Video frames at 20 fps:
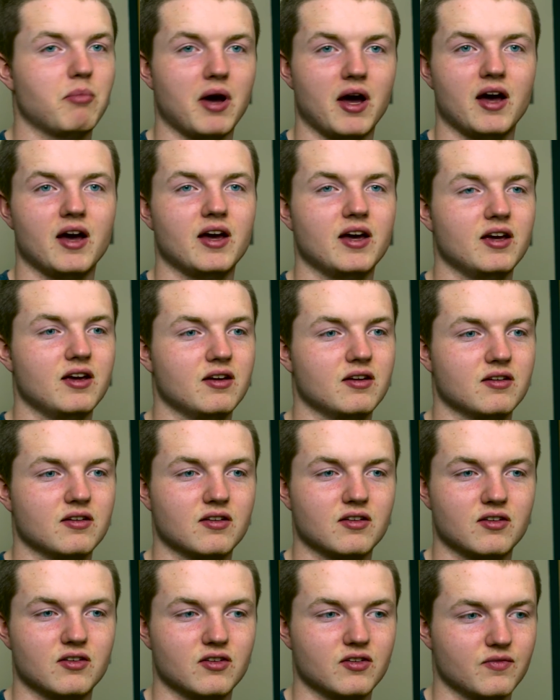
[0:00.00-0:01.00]
buy
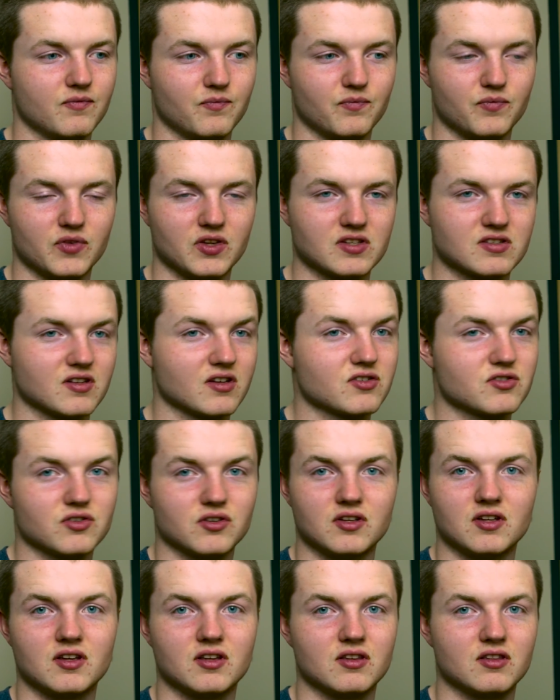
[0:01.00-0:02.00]

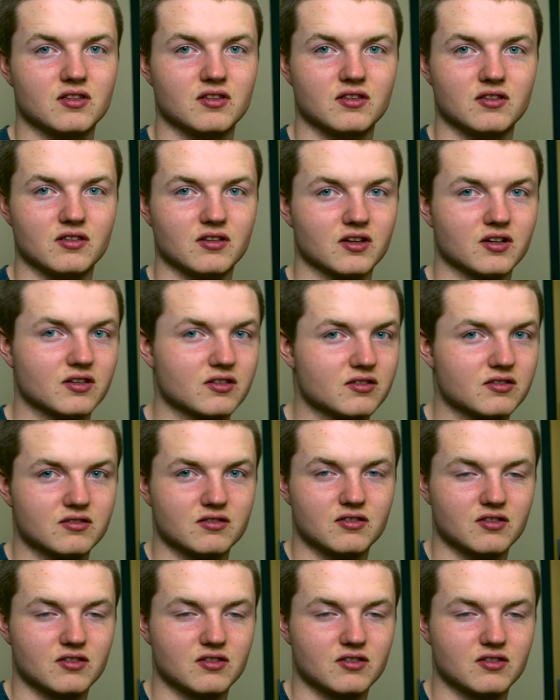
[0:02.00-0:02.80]
essentially like